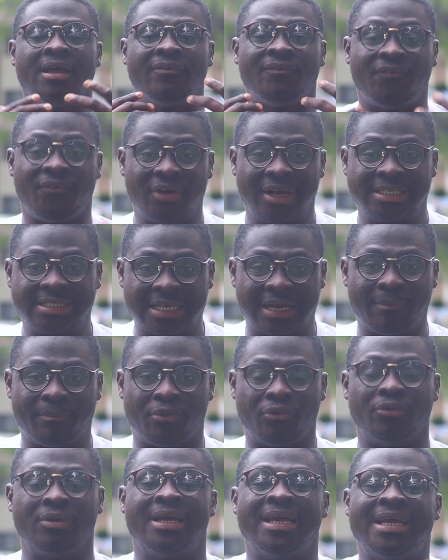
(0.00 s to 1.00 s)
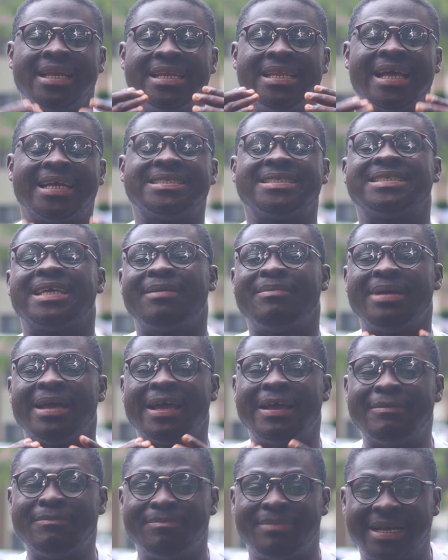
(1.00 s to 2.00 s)
For example, there are some
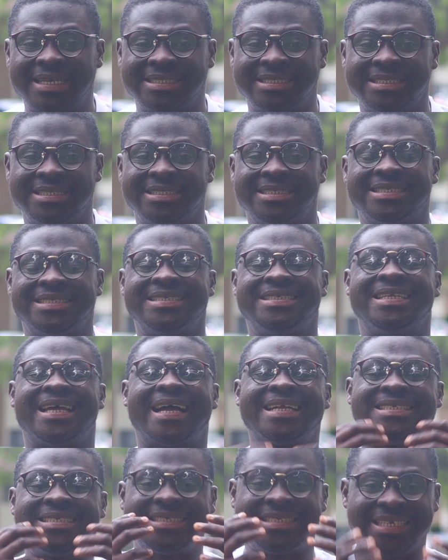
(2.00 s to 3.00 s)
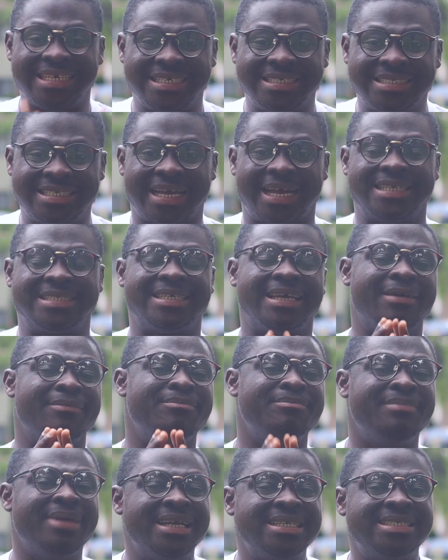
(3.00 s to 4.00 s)
embassies that says that
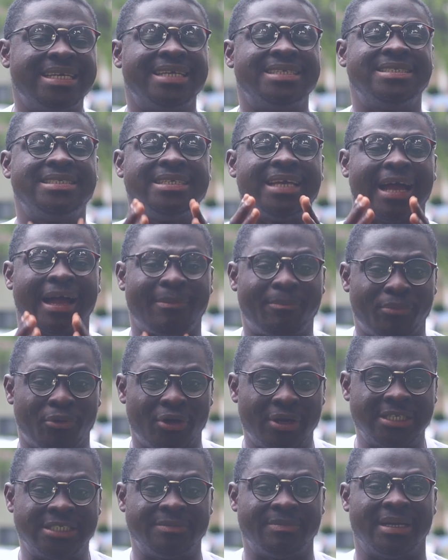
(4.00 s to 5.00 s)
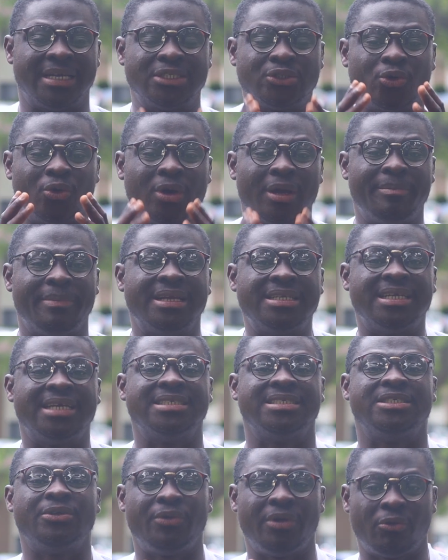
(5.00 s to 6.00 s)
emergency appointments or
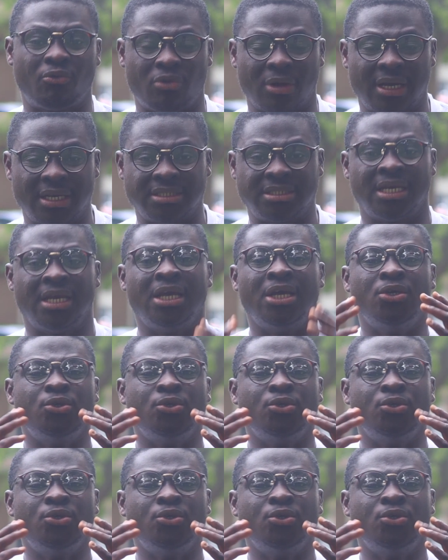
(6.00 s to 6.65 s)
emergency requests